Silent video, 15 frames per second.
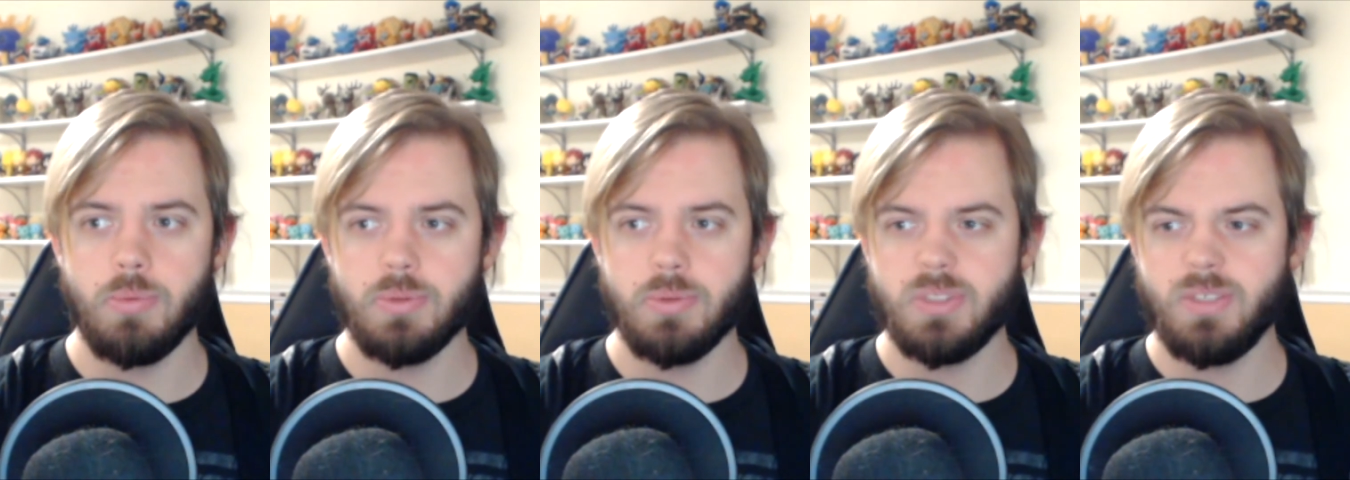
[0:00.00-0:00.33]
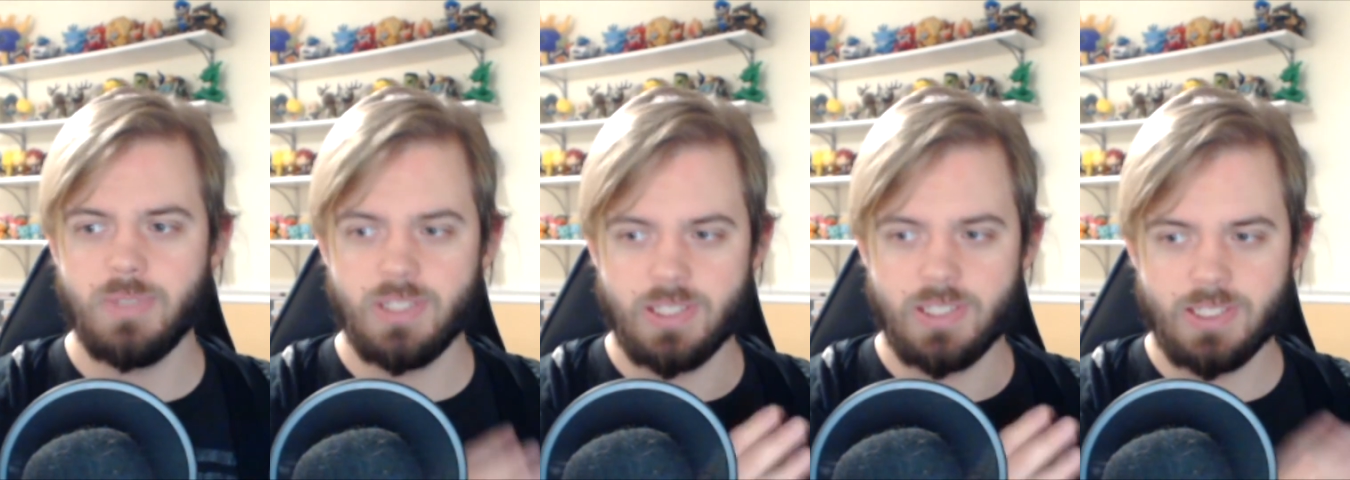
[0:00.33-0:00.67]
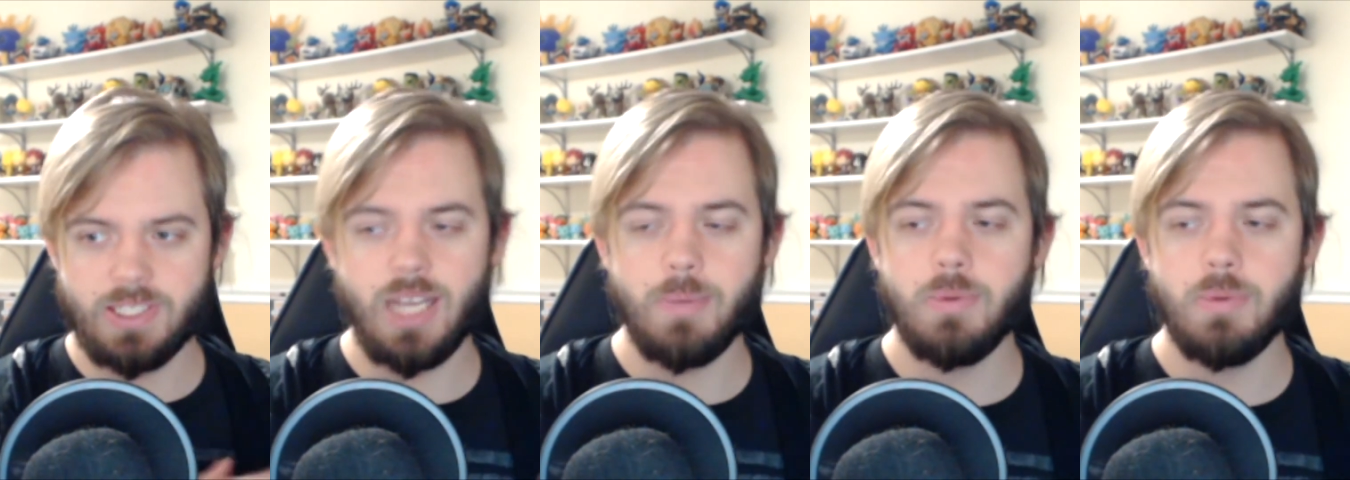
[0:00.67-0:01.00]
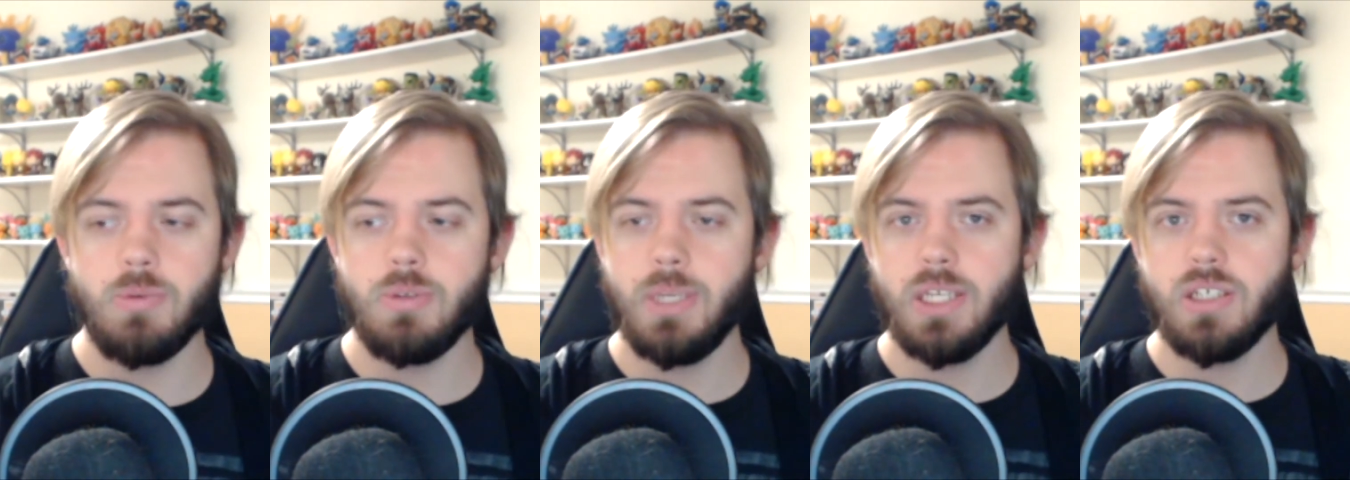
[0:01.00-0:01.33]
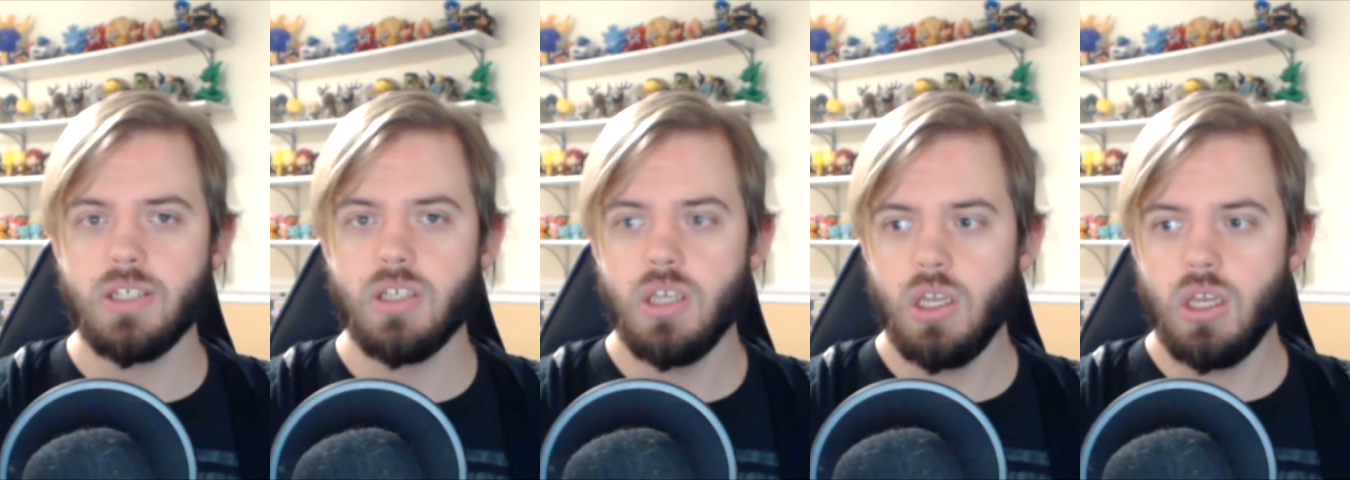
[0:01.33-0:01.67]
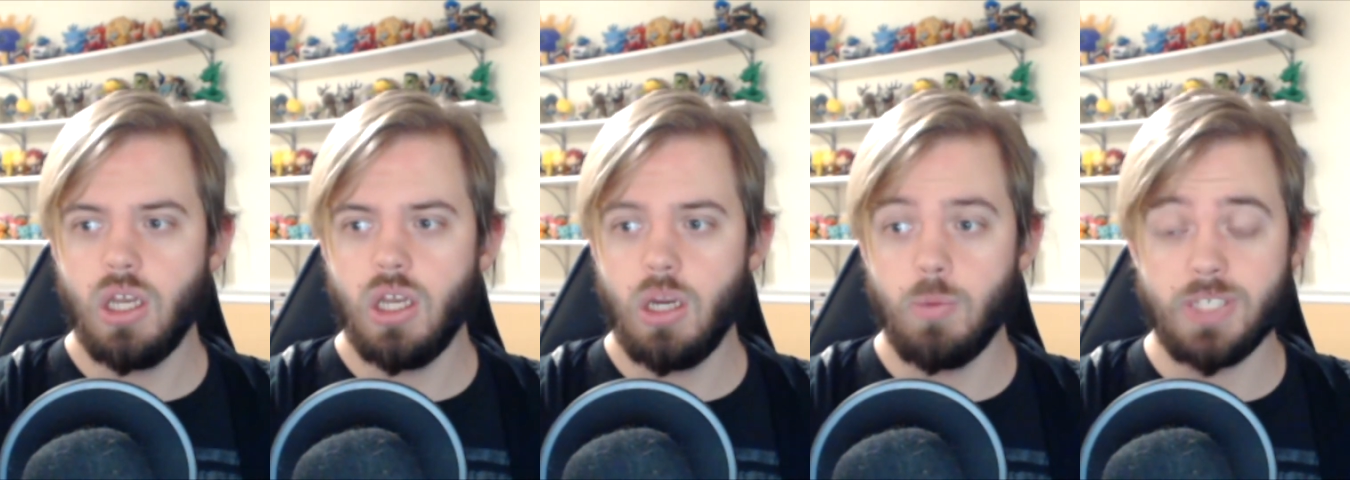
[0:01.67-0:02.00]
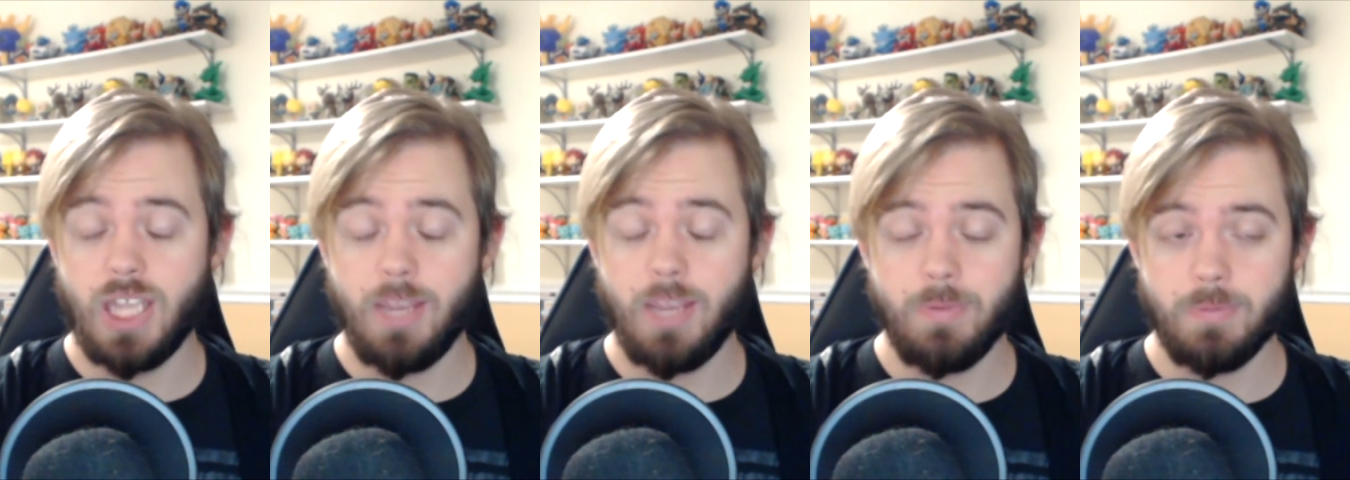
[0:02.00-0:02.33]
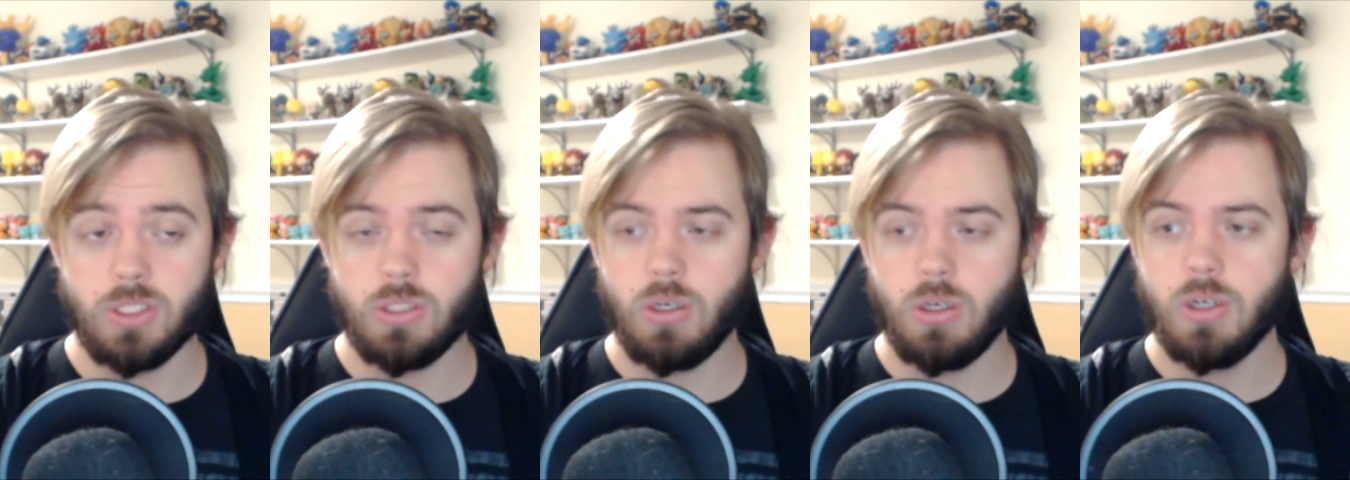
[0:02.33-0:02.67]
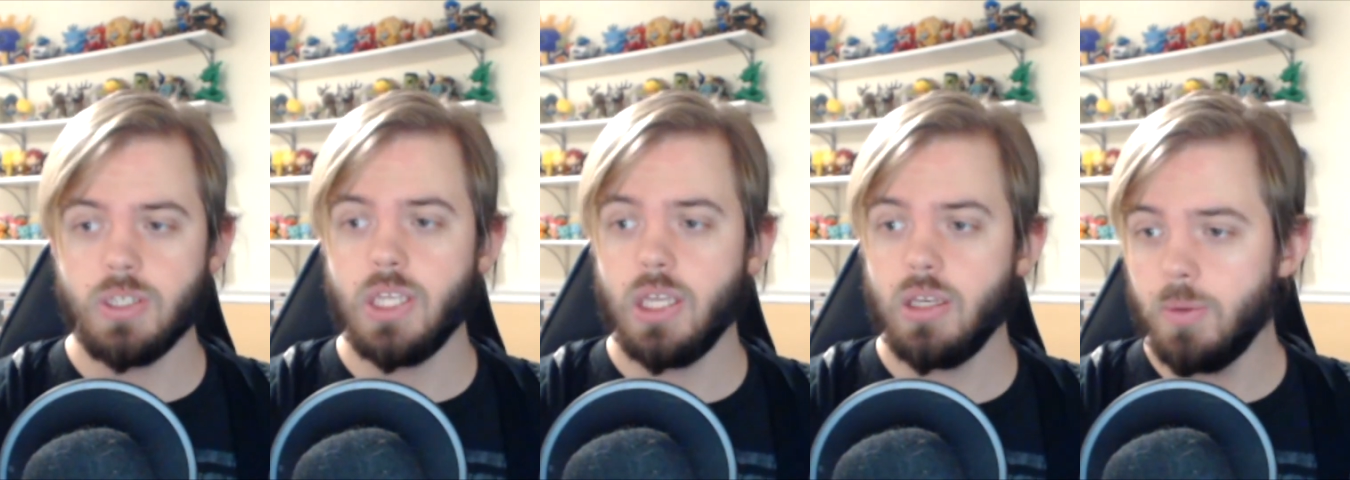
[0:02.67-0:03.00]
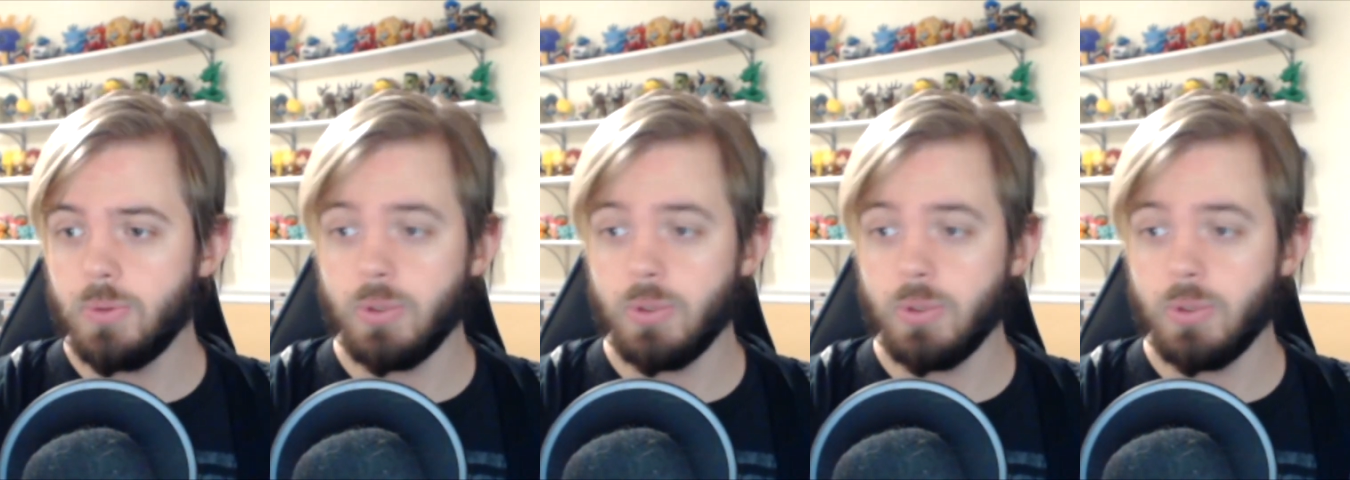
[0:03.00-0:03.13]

specifically the Diamond remake, which I haven't even started yet.